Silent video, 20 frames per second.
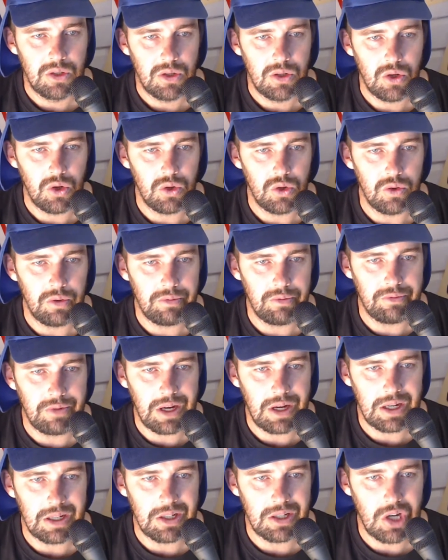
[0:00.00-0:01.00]
Who
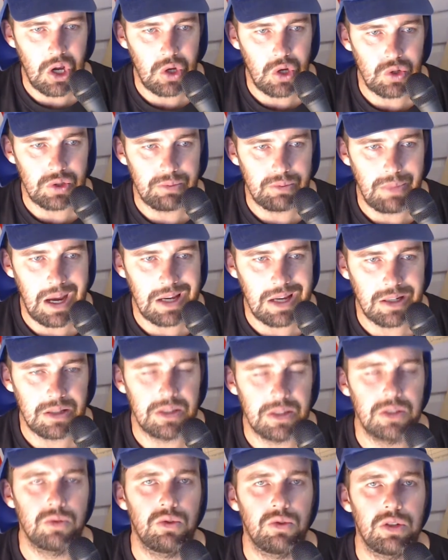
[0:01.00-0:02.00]
fucking knows, mate?
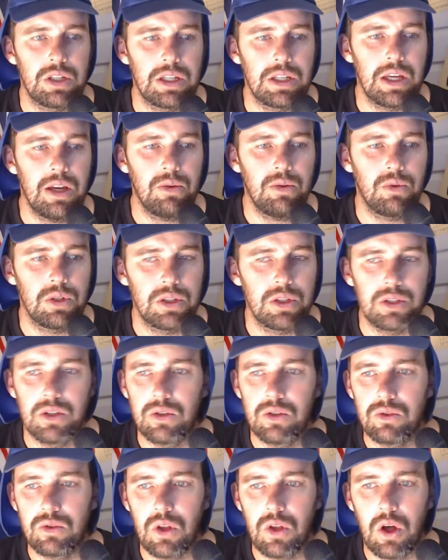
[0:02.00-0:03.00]
This is what you get when you
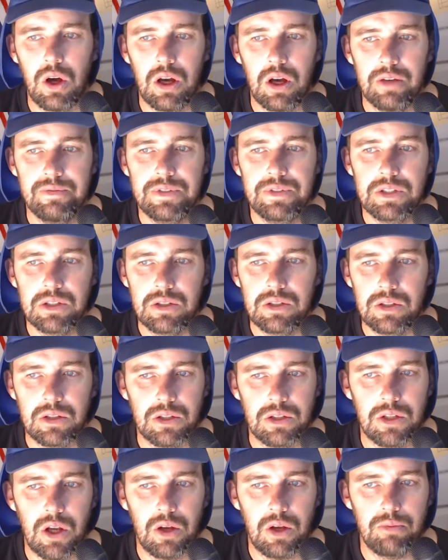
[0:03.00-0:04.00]
do lives and
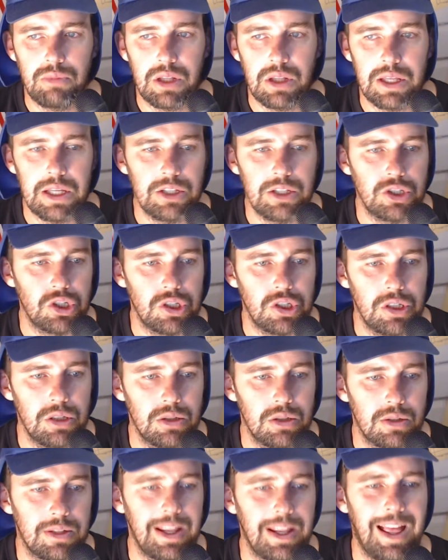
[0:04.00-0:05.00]
you don't plan
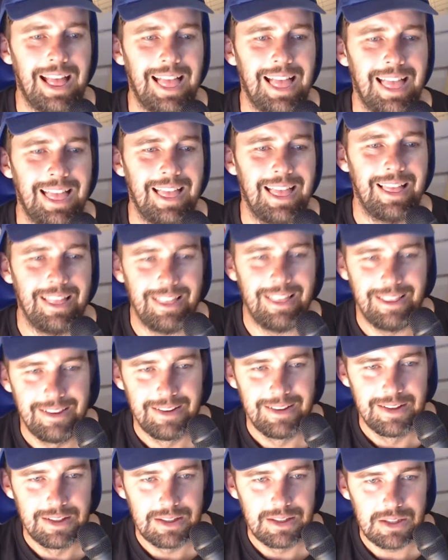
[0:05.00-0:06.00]
shit. Nah,
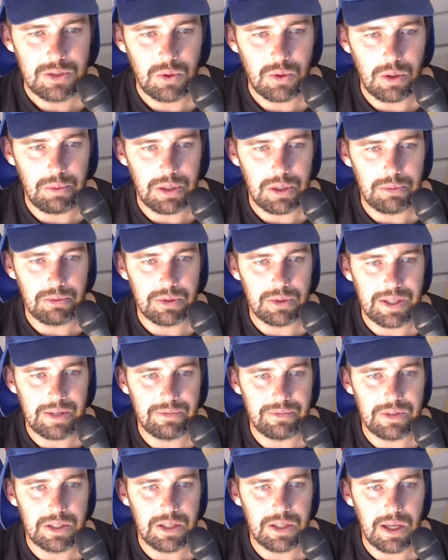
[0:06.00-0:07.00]
that's why people
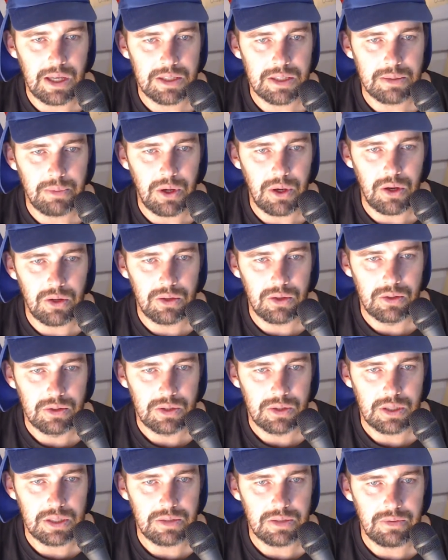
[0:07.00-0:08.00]
love the Duspo,
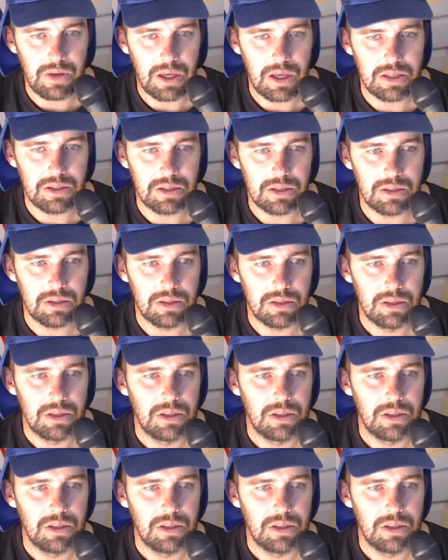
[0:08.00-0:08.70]
let's face it.